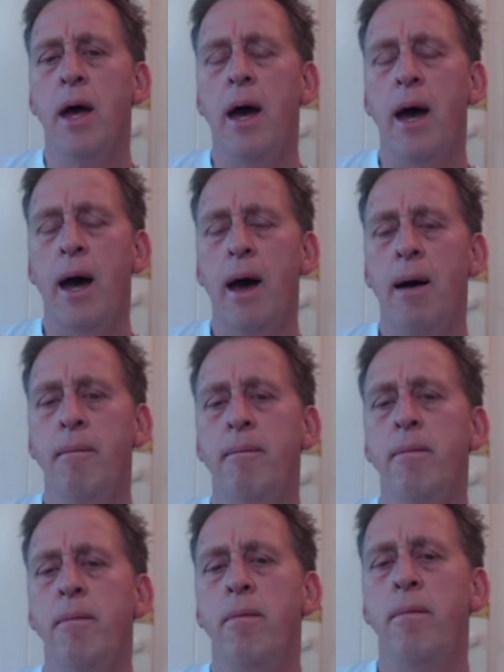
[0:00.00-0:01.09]

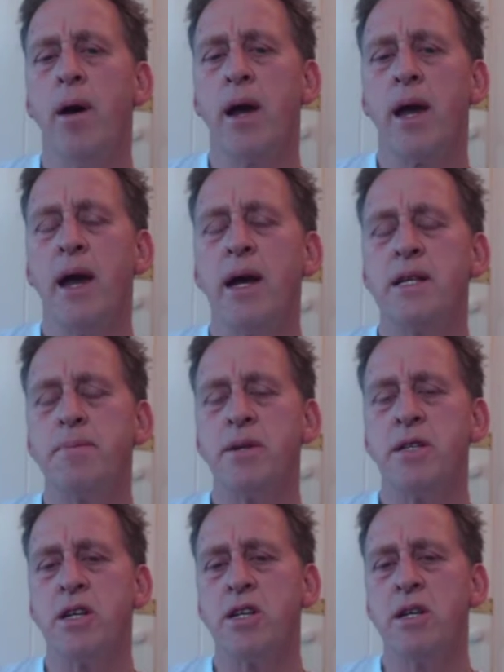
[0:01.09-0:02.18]
my king's
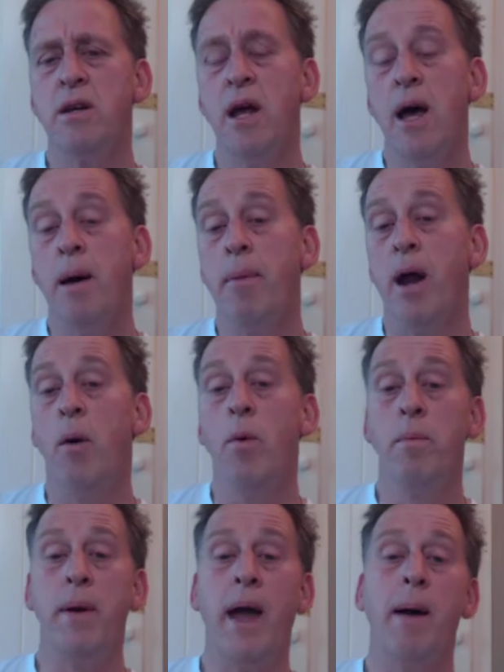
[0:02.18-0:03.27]
position, but I
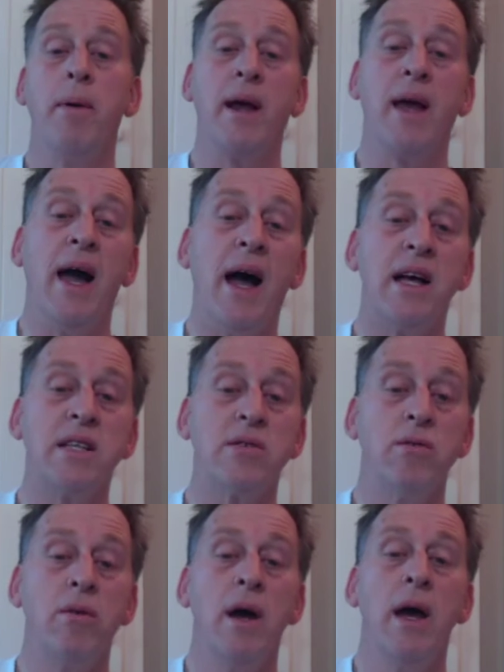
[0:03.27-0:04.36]
would be able to
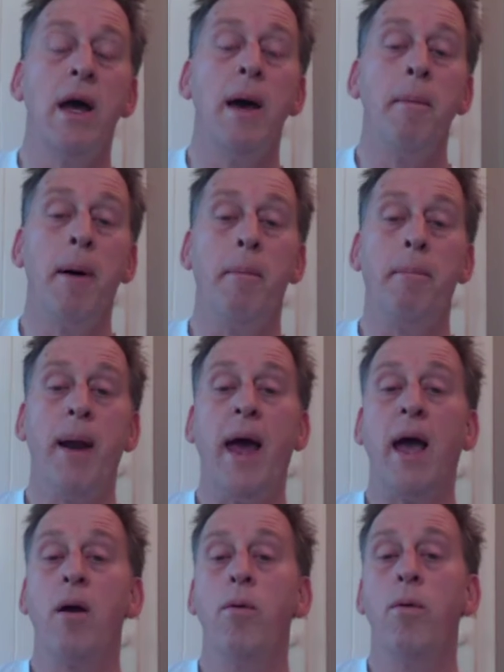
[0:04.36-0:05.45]
castle. But
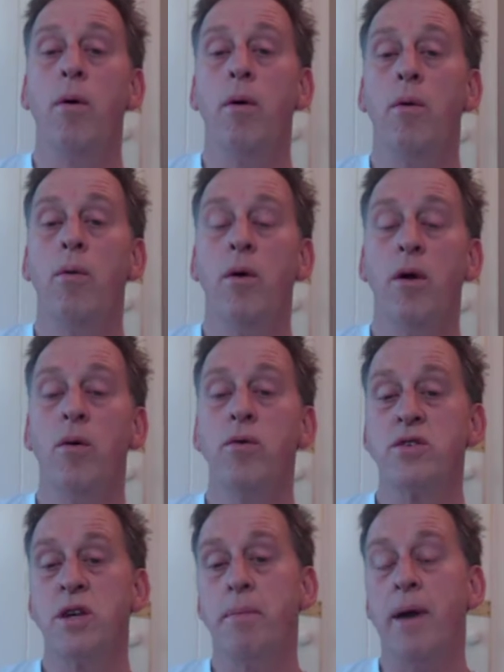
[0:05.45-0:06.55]
black would
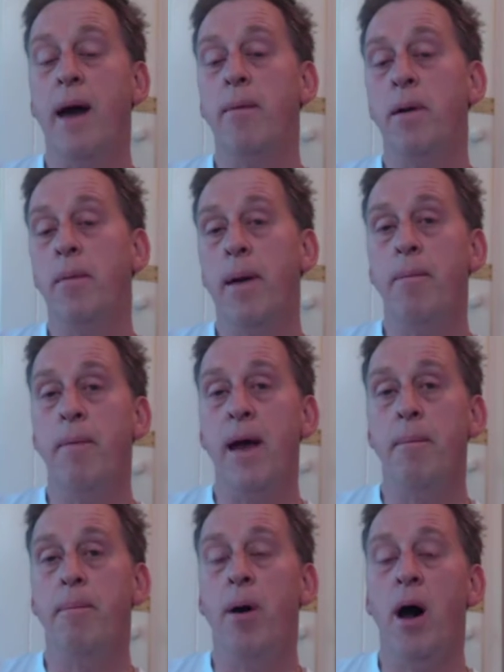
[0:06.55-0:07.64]
also be able to be
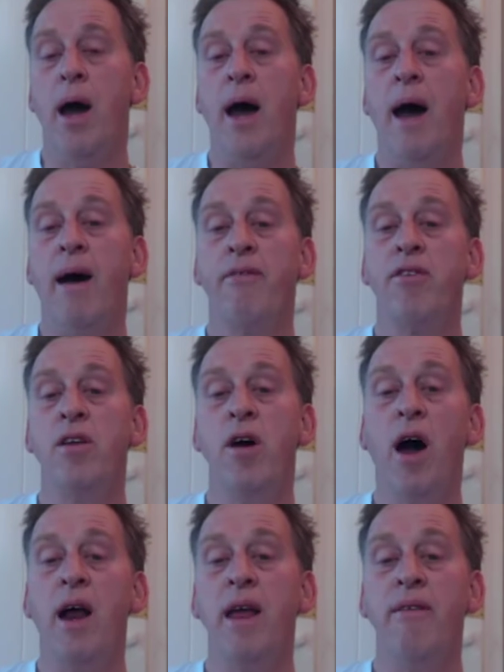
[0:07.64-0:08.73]
met by, after
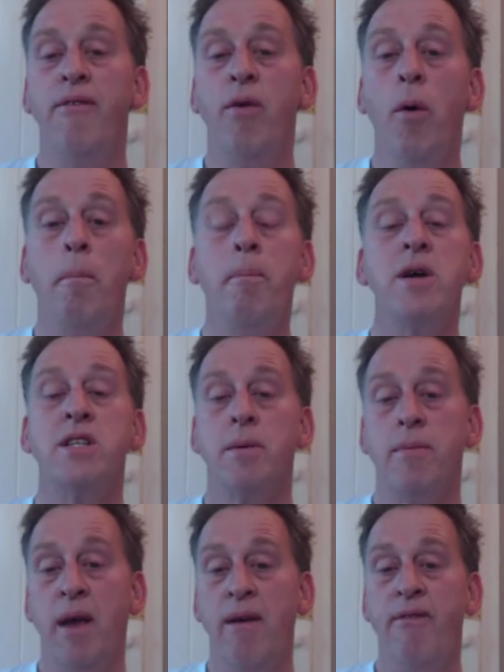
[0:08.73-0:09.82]
knight e4,
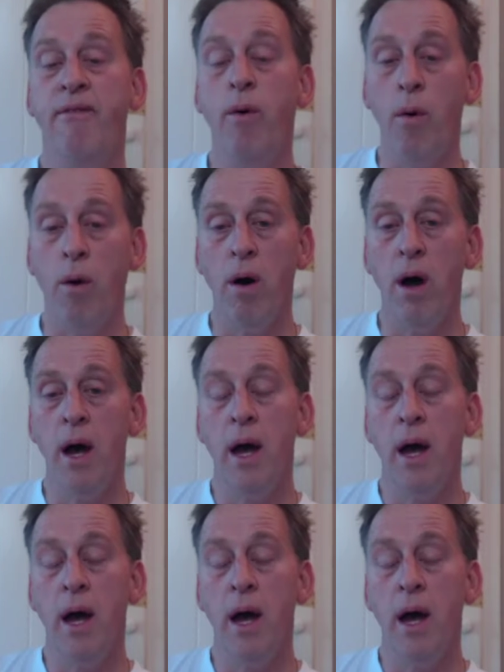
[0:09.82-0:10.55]
bishop e4,